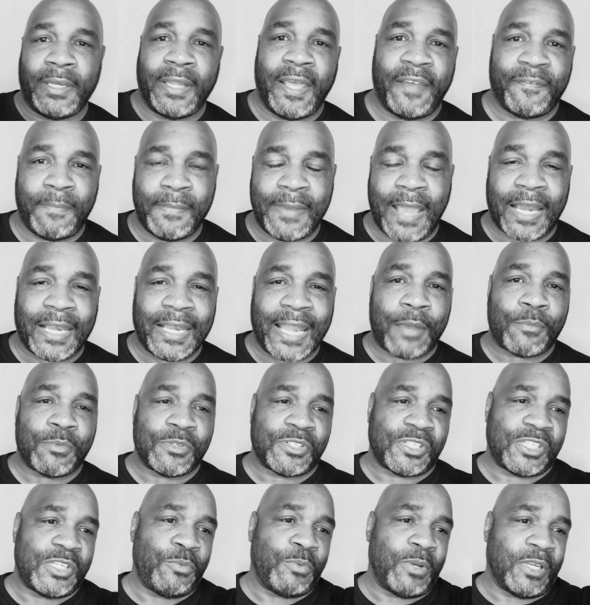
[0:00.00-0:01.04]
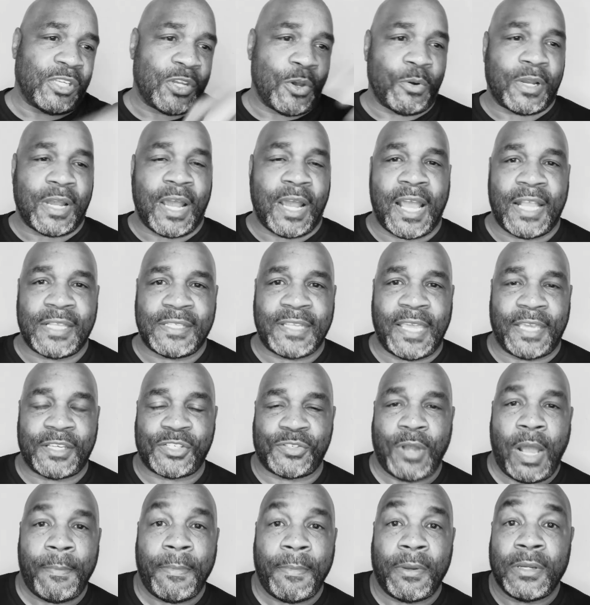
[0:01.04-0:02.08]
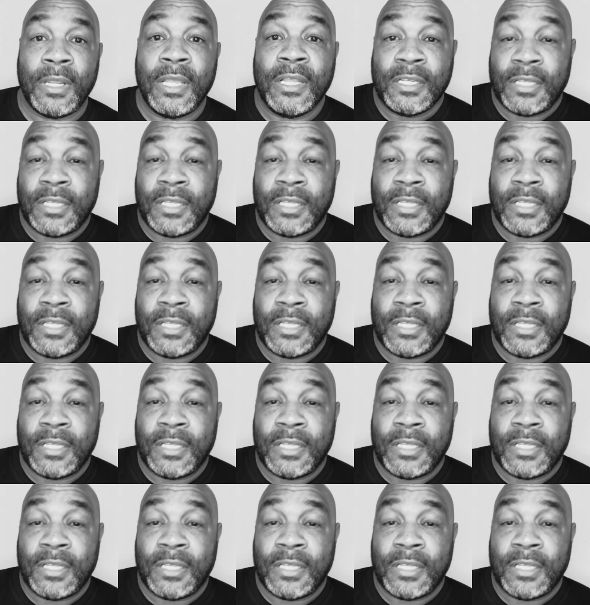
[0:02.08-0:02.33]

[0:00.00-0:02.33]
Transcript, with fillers: left me. I didn't like when she went no contact. So I'm a,